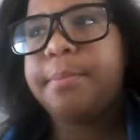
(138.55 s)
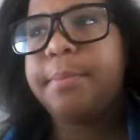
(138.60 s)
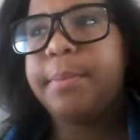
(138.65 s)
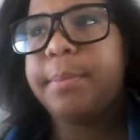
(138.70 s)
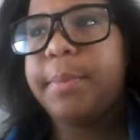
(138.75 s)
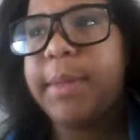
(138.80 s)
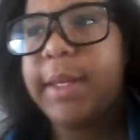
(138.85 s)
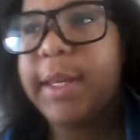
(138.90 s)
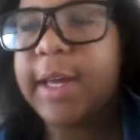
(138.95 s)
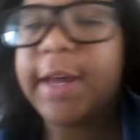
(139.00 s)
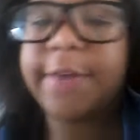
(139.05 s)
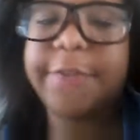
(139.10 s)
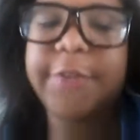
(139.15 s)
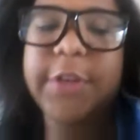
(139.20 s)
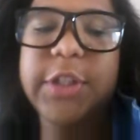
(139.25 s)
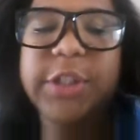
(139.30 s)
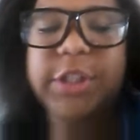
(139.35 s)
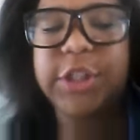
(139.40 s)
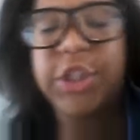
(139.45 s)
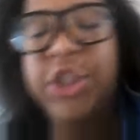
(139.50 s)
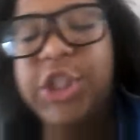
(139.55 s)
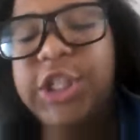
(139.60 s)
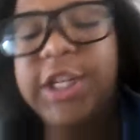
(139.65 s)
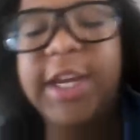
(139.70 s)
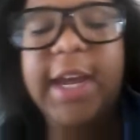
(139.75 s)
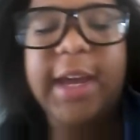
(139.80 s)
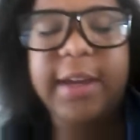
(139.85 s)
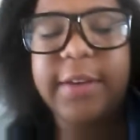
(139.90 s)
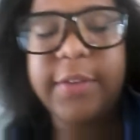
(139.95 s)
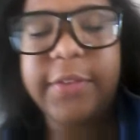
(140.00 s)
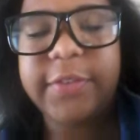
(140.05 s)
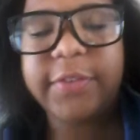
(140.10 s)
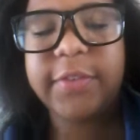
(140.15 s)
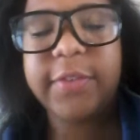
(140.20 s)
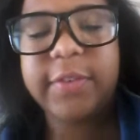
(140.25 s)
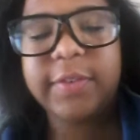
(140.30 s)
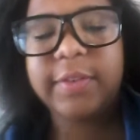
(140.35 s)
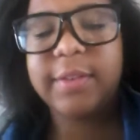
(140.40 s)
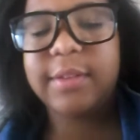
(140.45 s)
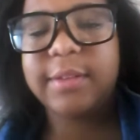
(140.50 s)
BF versus GF,
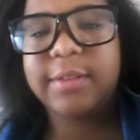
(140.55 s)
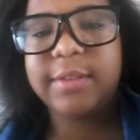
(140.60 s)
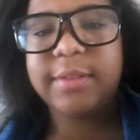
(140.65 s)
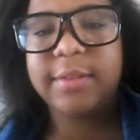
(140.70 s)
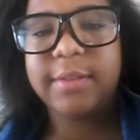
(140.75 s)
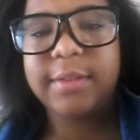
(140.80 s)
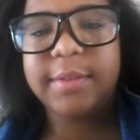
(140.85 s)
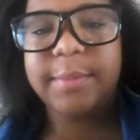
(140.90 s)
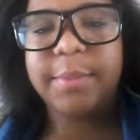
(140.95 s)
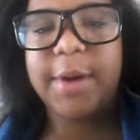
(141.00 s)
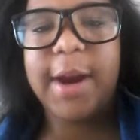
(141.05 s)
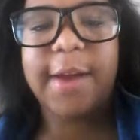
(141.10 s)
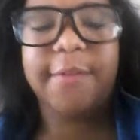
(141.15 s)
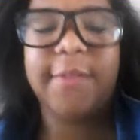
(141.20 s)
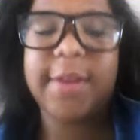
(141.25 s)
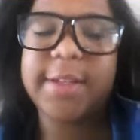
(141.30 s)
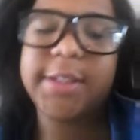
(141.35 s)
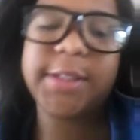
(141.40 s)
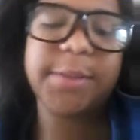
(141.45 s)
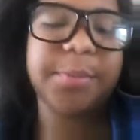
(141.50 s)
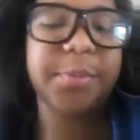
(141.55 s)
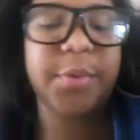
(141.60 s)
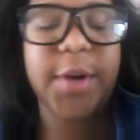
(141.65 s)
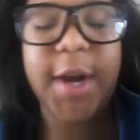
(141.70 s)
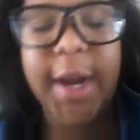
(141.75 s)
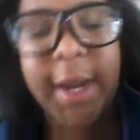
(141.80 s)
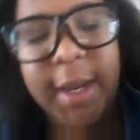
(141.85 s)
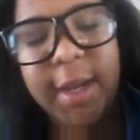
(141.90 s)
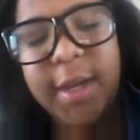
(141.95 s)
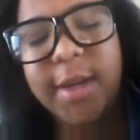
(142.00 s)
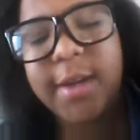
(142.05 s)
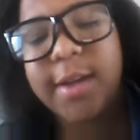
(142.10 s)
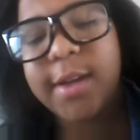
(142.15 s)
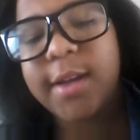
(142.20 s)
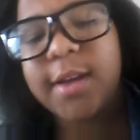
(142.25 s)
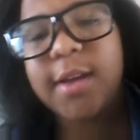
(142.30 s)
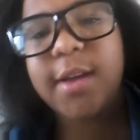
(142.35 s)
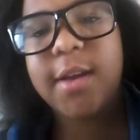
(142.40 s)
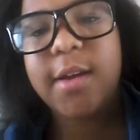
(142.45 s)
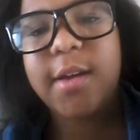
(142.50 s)
prank versus prank,
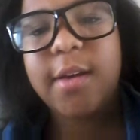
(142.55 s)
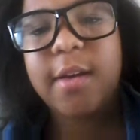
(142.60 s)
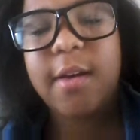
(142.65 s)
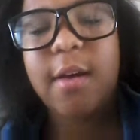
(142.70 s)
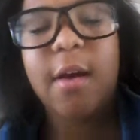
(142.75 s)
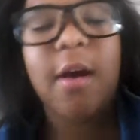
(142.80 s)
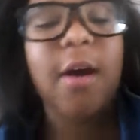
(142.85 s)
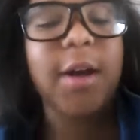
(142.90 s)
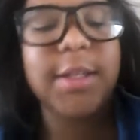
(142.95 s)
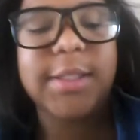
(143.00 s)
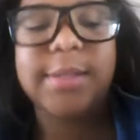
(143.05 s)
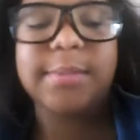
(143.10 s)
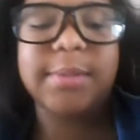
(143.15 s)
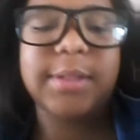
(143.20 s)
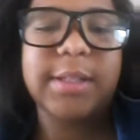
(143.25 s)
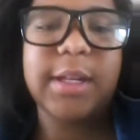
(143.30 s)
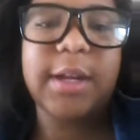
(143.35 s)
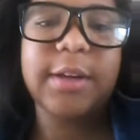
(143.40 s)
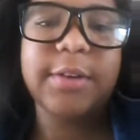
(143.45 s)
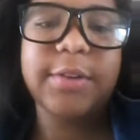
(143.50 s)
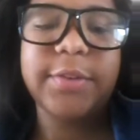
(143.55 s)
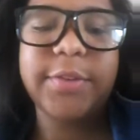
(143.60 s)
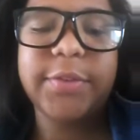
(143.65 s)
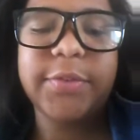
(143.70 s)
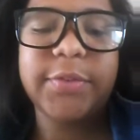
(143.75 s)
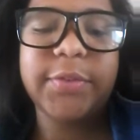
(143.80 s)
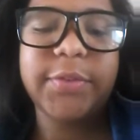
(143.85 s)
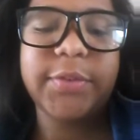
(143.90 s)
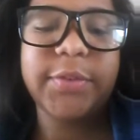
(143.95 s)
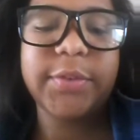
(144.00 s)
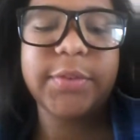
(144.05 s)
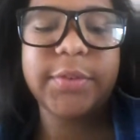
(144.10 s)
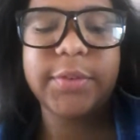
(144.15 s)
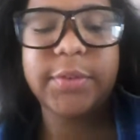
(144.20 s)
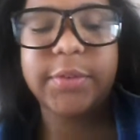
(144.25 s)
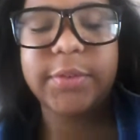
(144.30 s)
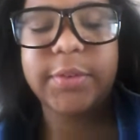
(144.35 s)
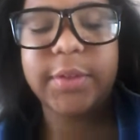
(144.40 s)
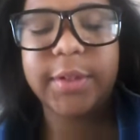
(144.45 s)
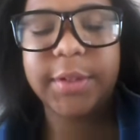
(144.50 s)
awesome stuff,
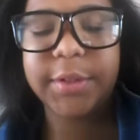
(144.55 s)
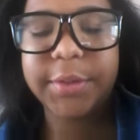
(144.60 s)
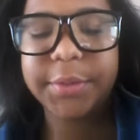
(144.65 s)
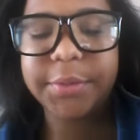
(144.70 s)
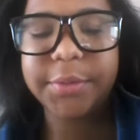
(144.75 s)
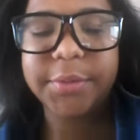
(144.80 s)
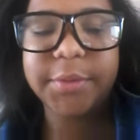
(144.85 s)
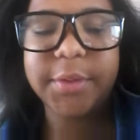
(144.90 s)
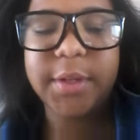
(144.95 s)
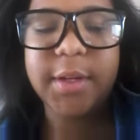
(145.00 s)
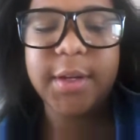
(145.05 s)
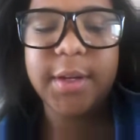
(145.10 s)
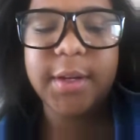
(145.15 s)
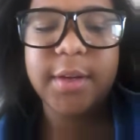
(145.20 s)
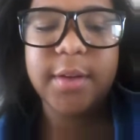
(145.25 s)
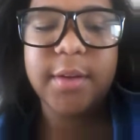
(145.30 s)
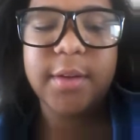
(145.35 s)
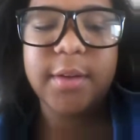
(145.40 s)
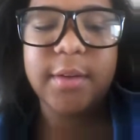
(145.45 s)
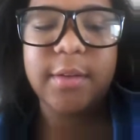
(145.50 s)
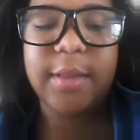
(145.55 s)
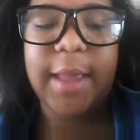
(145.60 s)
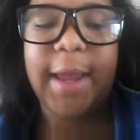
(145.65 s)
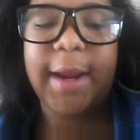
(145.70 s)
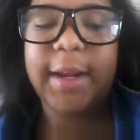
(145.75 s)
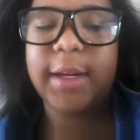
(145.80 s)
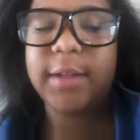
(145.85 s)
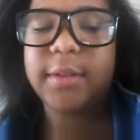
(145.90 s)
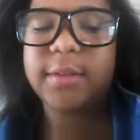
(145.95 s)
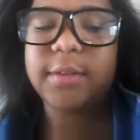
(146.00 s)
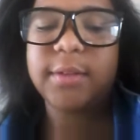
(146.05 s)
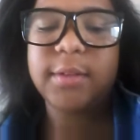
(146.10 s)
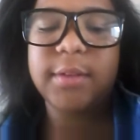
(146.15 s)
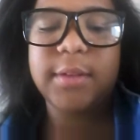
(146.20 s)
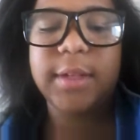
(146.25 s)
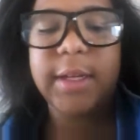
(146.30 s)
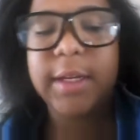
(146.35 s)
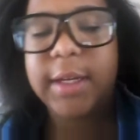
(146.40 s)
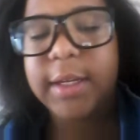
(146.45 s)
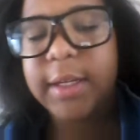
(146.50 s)
you know, like
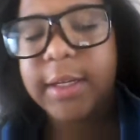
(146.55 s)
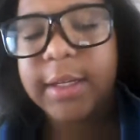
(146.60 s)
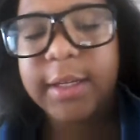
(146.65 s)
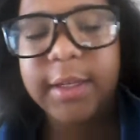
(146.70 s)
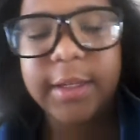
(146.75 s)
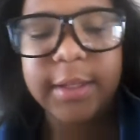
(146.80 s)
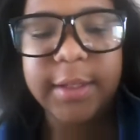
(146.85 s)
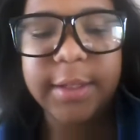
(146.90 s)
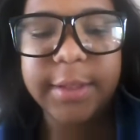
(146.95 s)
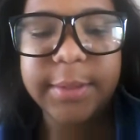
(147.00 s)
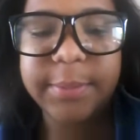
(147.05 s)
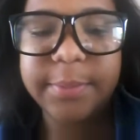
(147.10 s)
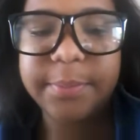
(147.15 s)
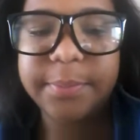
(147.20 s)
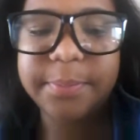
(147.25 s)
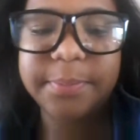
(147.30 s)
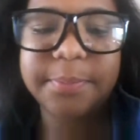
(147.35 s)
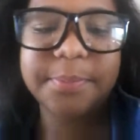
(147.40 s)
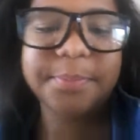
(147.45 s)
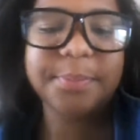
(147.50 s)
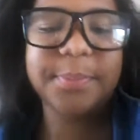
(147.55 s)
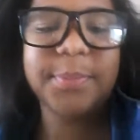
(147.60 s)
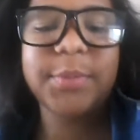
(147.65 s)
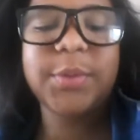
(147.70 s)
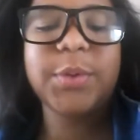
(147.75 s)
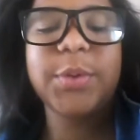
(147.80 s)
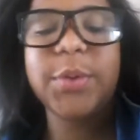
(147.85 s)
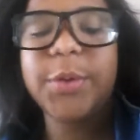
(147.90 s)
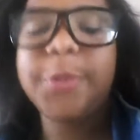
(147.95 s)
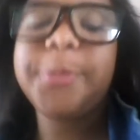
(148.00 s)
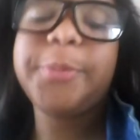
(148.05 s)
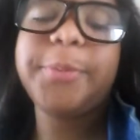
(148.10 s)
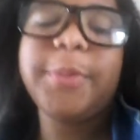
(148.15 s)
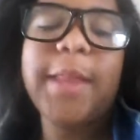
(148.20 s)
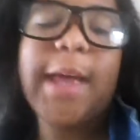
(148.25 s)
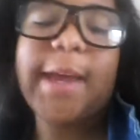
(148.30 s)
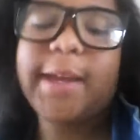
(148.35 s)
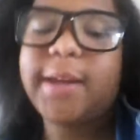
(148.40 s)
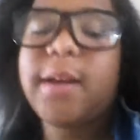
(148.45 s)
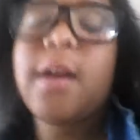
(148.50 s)
nigahiga, cool,
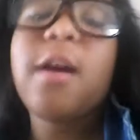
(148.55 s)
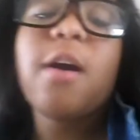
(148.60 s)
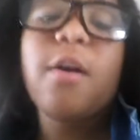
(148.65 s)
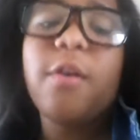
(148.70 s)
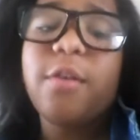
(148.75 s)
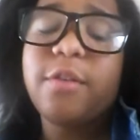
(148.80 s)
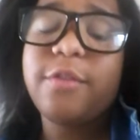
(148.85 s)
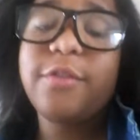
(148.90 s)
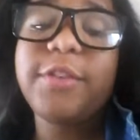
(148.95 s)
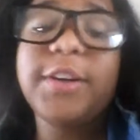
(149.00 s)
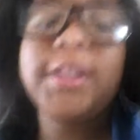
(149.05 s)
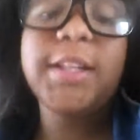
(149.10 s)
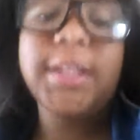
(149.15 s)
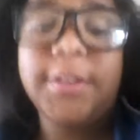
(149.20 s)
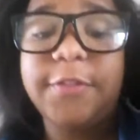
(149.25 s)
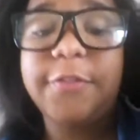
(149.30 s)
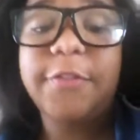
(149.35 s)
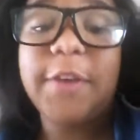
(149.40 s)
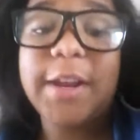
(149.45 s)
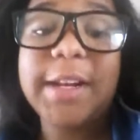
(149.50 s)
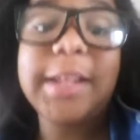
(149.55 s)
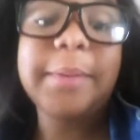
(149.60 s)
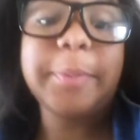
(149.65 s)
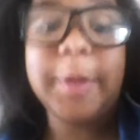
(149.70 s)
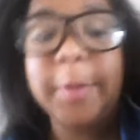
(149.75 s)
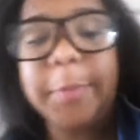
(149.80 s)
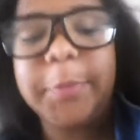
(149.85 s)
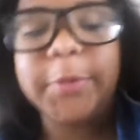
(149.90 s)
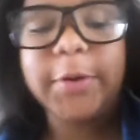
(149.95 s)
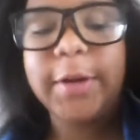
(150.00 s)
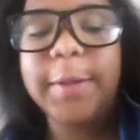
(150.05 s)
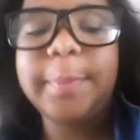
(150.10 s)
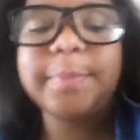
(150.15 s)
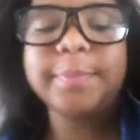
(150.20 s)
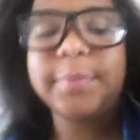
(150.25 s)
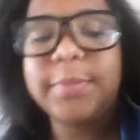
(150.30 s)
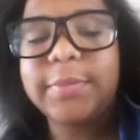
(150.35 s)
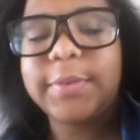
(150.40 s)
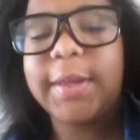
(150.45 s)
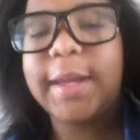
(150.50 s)
like really funny people. I'm
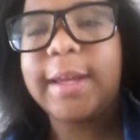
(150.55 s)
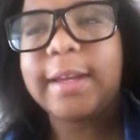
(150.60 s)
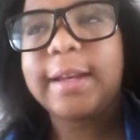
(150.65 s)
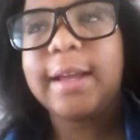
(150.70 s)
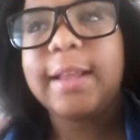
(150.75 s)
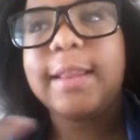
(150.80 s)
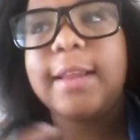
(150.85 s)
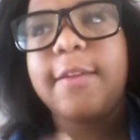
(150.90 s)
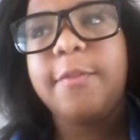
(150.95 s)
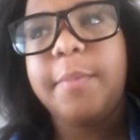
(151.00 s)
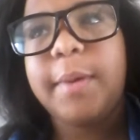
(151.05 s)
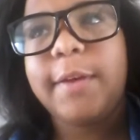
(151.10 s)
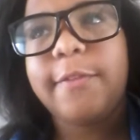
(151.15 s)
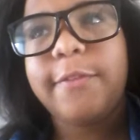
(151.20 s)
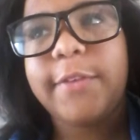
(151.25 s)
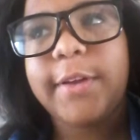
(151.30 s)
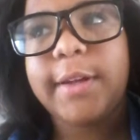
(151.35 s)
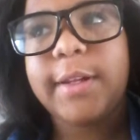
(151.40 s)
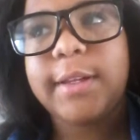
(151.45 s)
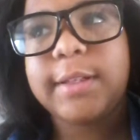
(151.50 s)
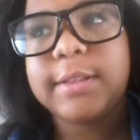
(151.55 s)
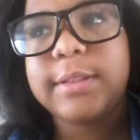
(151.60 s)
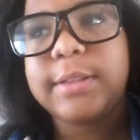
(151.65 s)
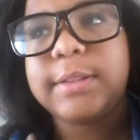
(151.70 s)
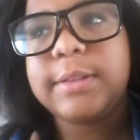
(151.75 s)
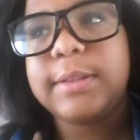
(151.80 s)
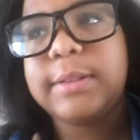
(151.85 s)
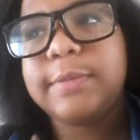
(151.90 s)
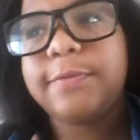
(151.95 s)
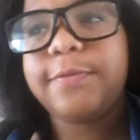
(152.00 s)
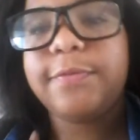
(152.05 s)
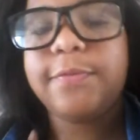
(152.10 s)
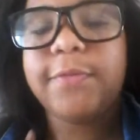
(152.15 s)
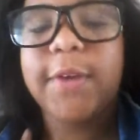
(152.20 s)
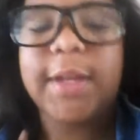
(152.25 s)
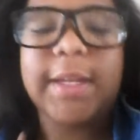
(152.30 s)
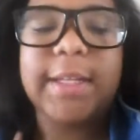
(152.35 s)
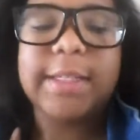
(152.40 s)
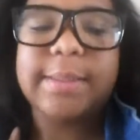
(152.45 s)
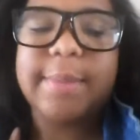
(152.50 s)
like I love being funny. It's
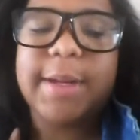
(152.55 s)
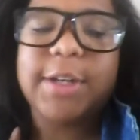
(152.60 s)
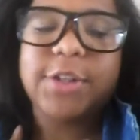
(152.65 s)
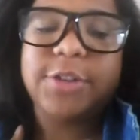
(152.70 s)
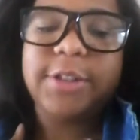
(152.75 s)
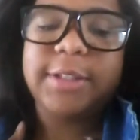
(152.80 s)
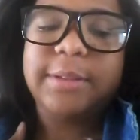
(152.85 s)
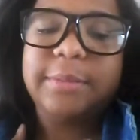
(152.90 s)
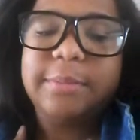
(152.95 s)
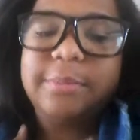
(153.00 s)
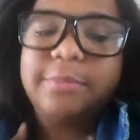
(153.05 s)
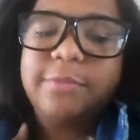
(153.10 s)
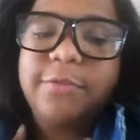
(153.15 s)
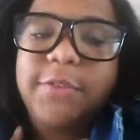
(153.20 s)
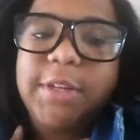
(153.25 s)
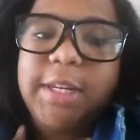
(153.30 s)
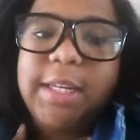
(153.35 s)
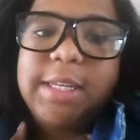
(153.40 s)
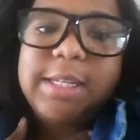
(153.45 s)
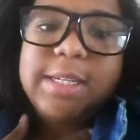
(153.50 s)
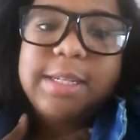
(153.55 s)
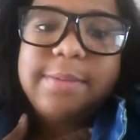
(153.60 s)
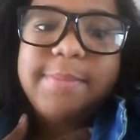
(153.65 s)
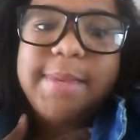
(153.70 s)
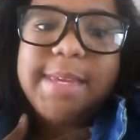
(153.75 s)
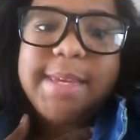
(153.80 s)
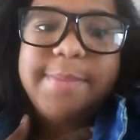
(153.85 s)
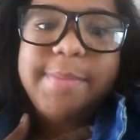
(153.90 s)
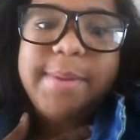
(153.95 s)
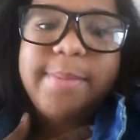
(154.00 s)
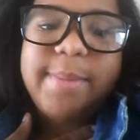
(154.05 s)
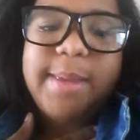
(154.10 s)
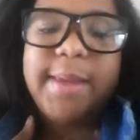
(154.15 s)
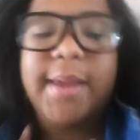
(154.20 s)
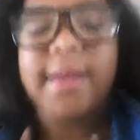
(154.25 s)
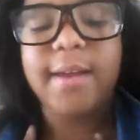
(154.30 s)
funny is my dream. Funny. Me, me, me.